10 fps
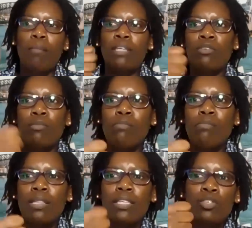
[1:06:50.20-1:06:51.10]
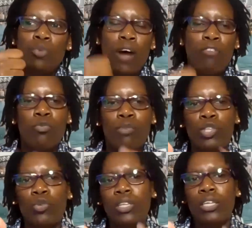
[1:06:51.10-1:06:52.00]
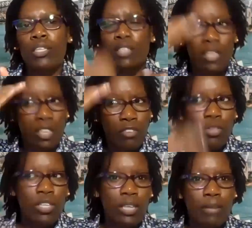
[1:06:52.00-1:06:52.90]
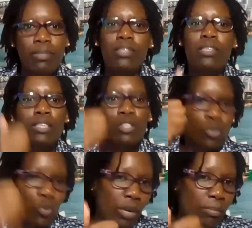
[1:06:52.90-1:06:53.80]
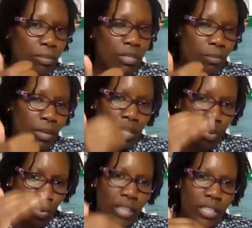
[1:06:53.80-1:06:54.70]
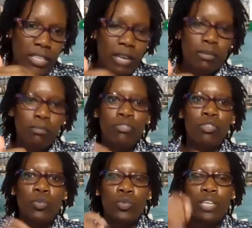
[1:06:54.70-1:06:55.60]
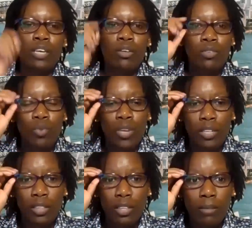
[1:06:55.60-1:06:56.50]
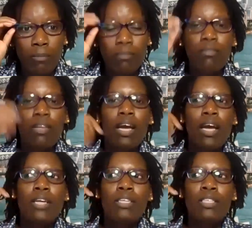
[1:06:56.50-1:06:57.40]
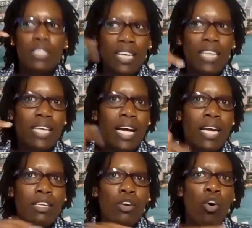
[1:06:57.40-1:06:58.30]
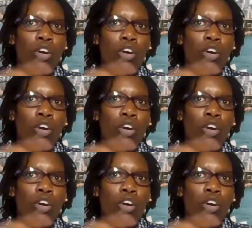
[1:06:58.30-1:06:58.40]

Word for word: But remember that you have to make sure that they give you the terms. So you can receive, look at the terms before you sign on to anything and start early.